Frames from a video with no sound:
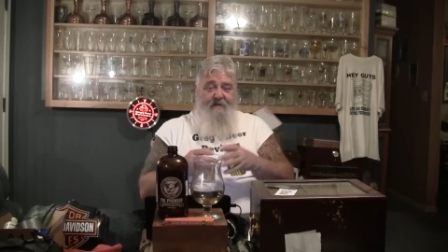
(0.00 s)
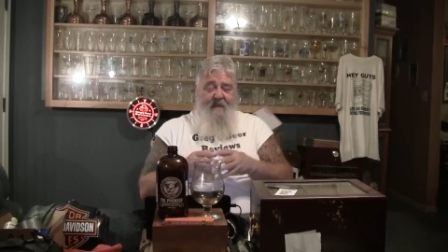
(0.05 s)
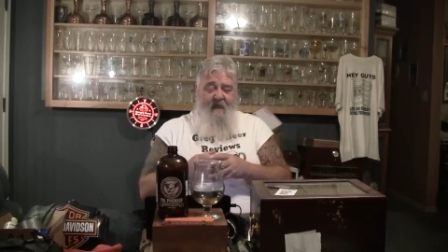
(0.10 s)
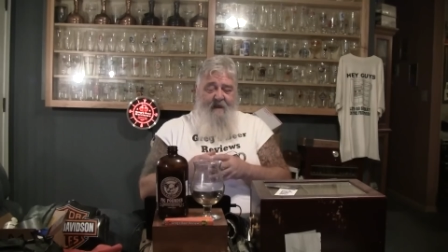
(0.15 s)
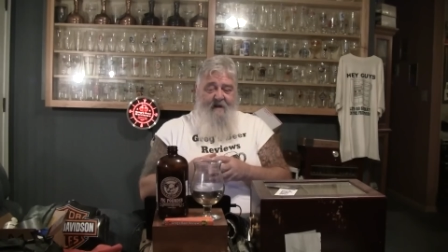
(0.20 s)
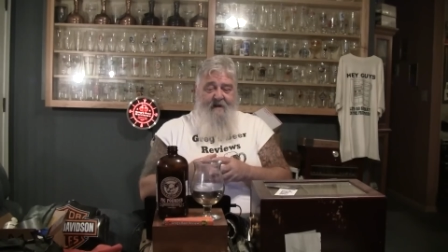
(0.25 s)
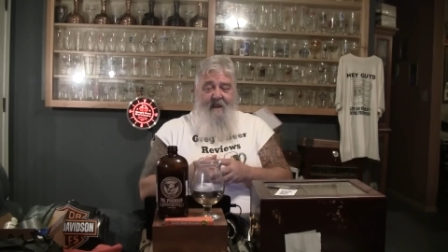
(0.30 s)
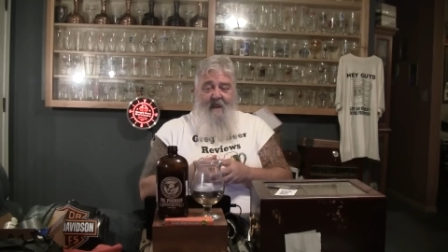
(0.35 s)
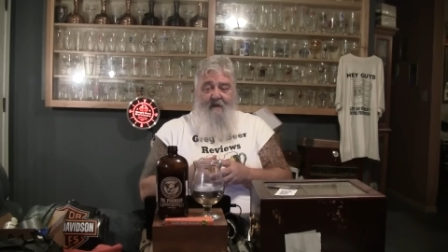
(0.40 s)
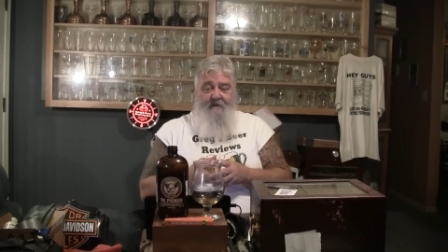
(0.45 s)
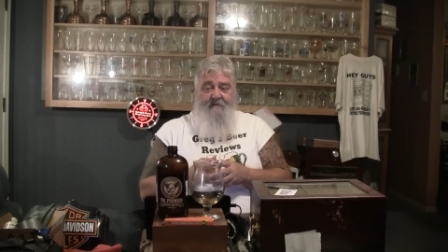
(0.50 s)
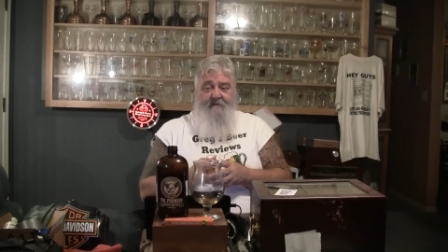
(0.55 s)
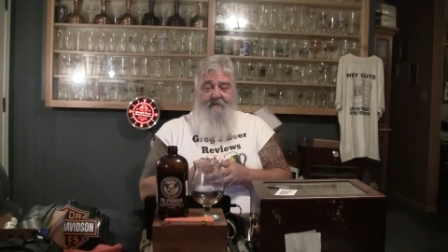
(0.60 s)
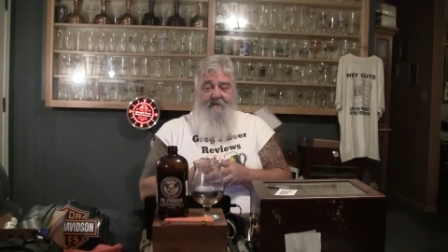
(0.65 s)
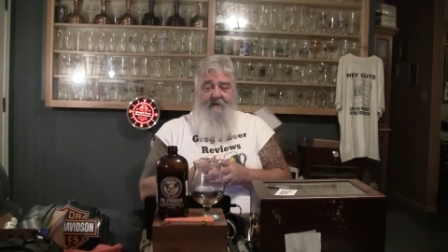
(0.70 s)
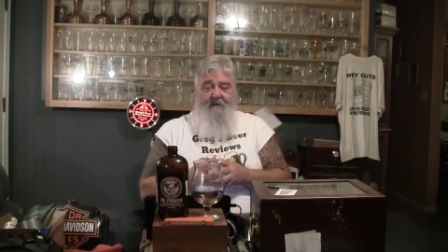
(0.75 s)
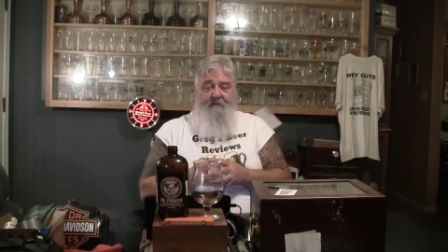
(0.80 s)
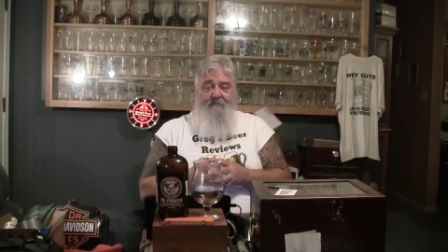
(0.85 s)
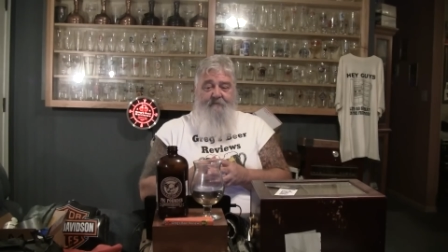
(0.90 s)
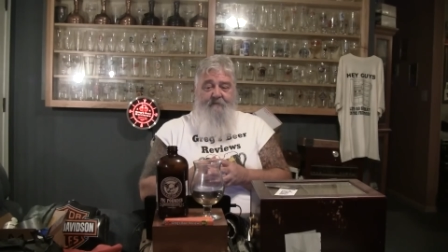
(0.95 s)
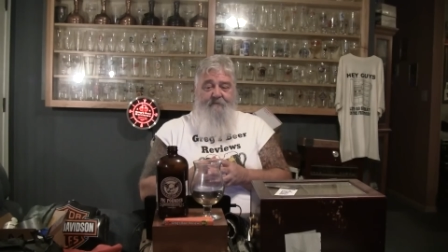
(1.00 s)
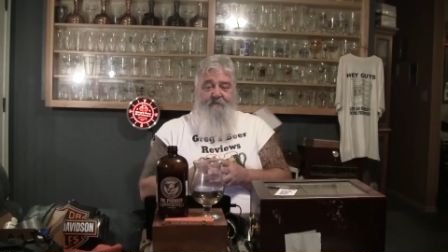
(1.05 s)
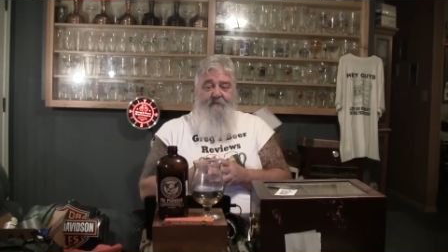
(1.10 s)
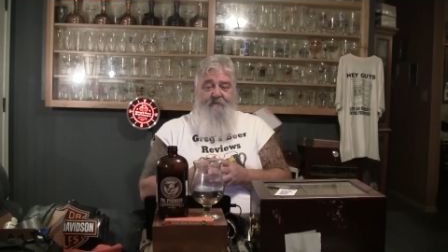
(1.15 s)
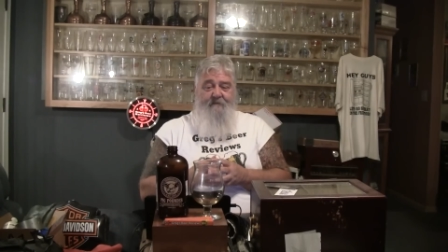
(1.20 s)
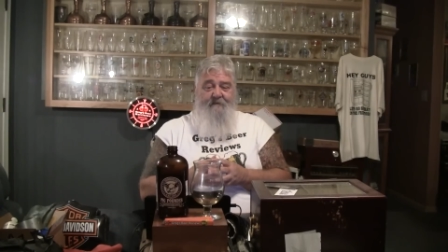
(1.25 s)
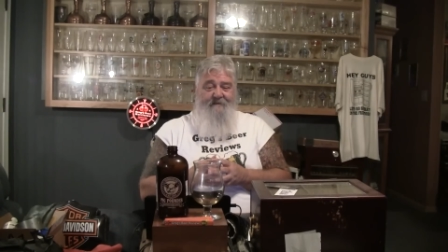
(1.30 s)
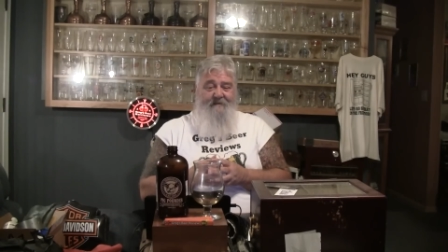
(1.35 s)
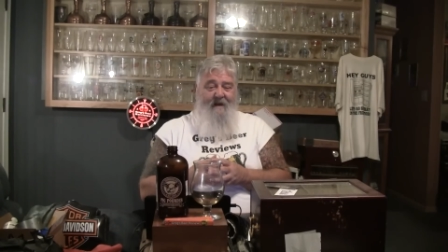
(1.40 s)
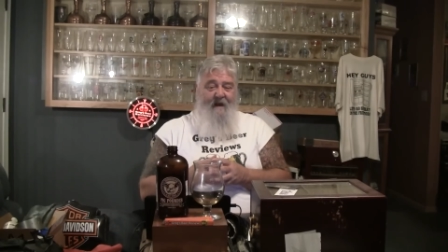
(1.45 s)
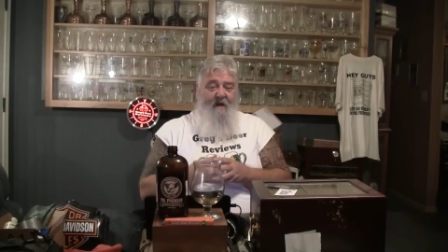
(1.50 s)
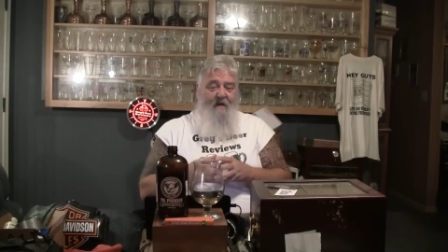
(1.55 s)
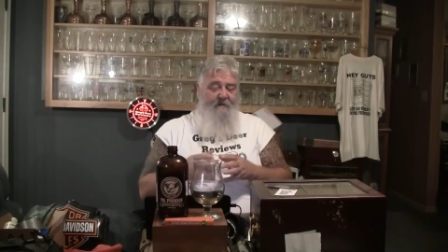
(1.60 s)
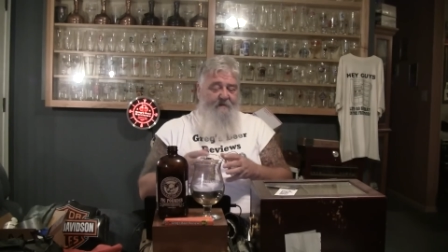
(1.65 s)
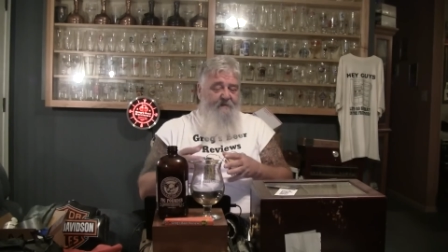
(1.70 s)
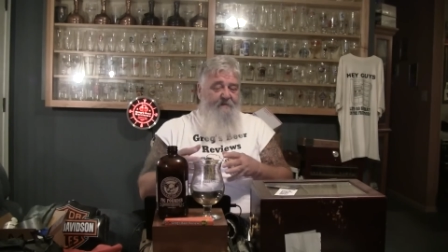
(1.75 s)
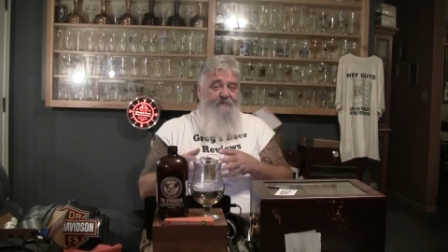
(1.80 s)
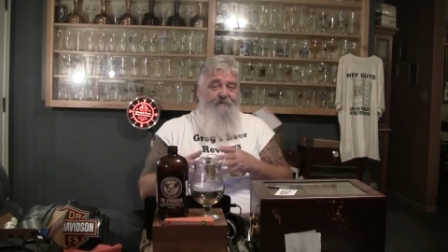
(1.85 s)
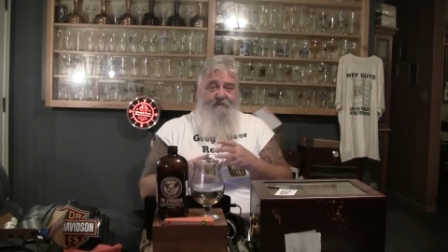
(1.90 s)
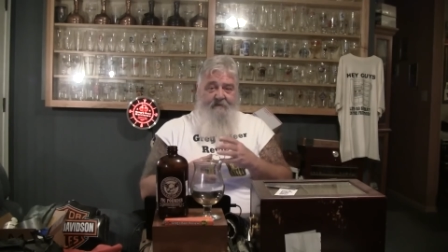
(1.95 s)
and got it out and, reviewed it now. And
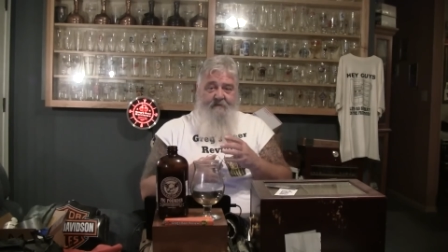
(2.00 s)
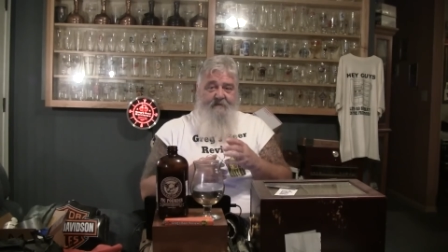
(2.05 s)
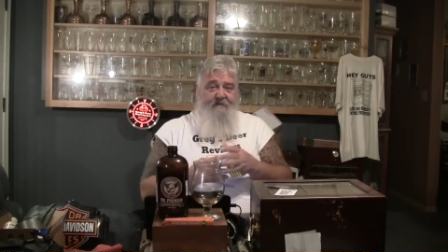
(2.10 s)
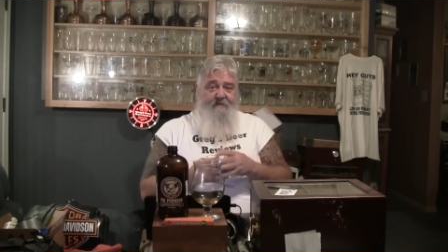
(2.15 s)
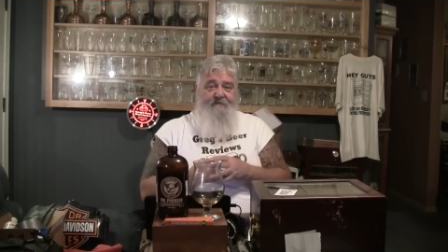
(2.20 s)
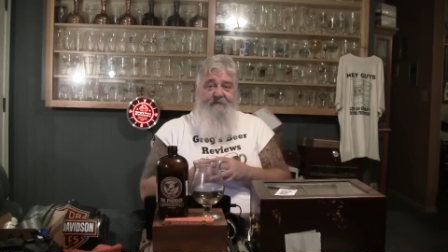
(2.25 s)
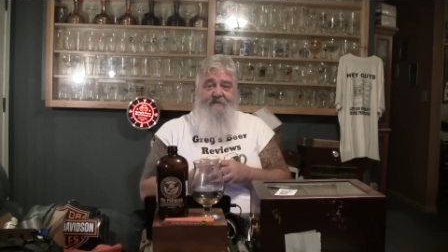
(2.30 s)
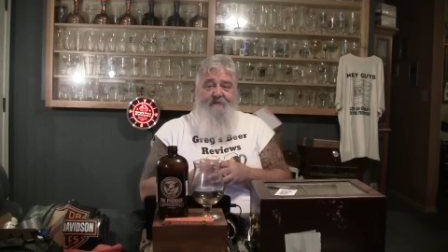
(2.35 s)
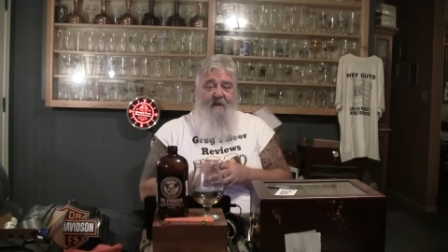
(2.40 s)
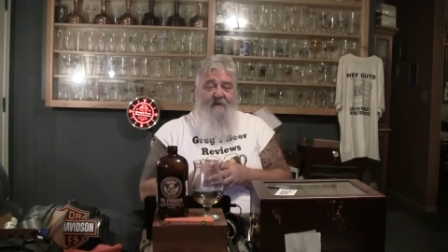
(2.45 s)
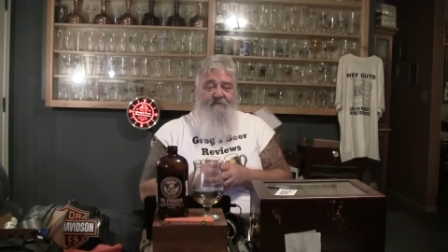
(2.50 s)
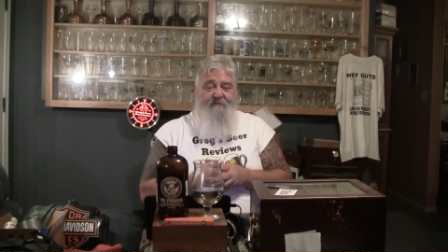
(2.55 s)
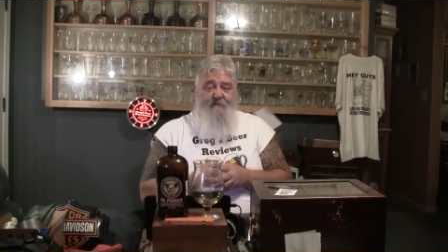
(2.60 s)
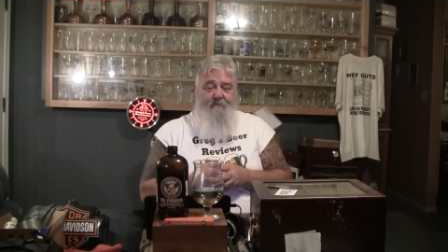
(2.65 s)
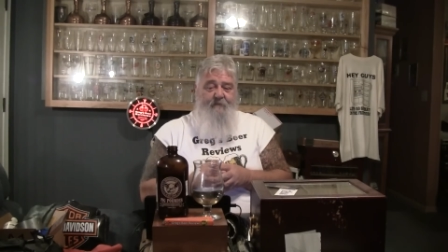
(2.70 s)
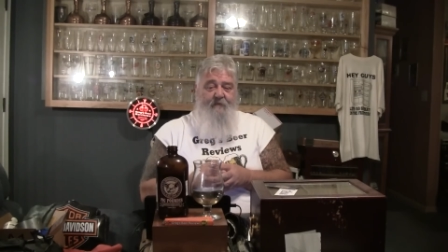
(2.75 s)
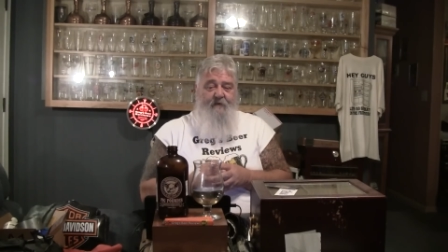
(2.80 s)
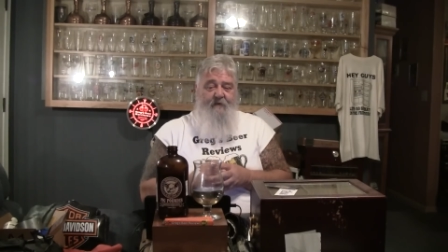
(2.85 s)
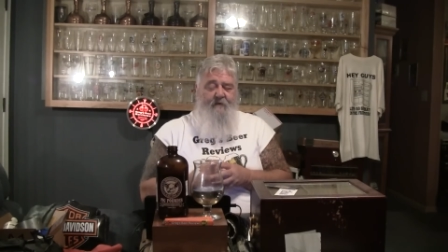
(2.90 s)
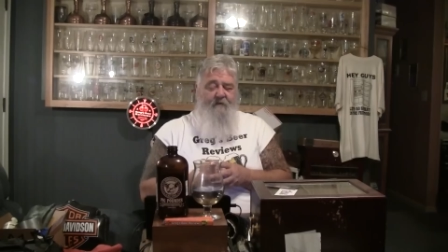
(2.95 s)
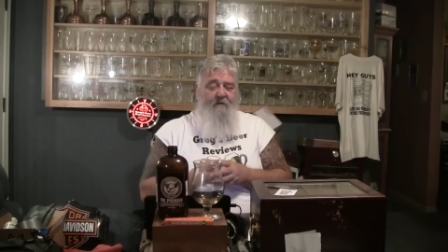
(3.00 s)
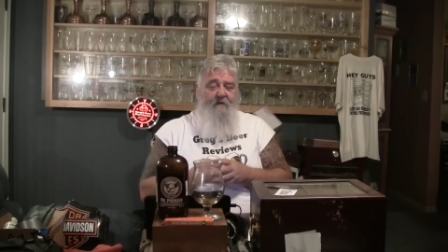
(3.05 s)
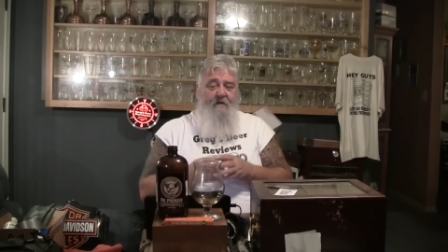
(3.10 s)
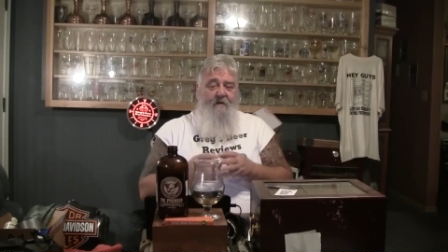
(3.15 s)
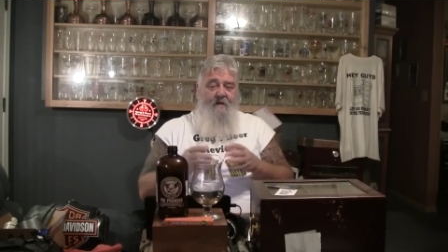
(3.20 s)
it's, it is a tasty beer.